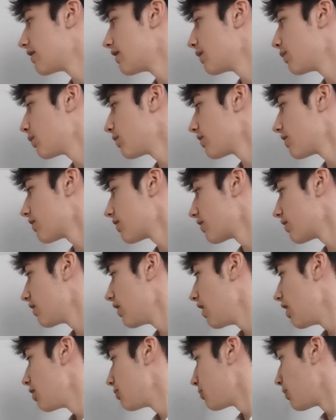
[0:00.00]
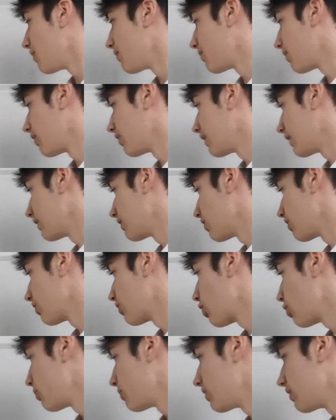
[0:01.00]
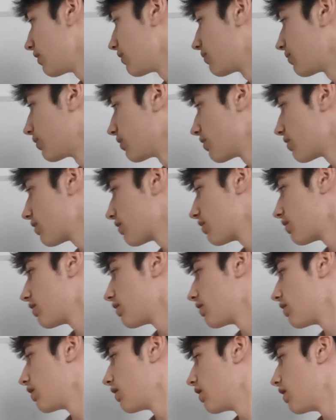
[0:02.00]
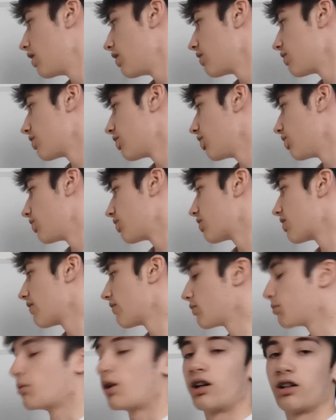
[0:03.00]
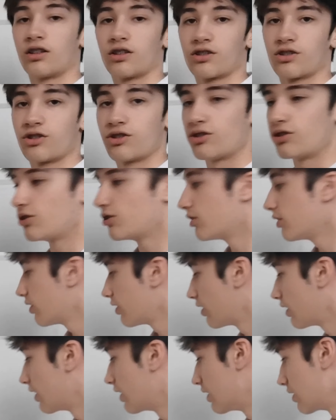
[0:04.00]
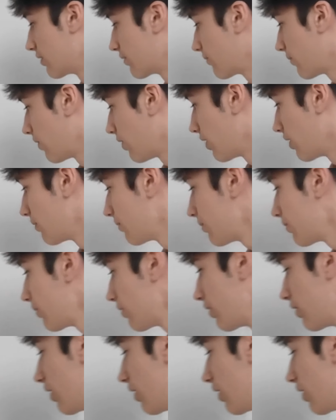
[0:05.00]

sequence by finding the common difference. So 7 minus 2 is 5,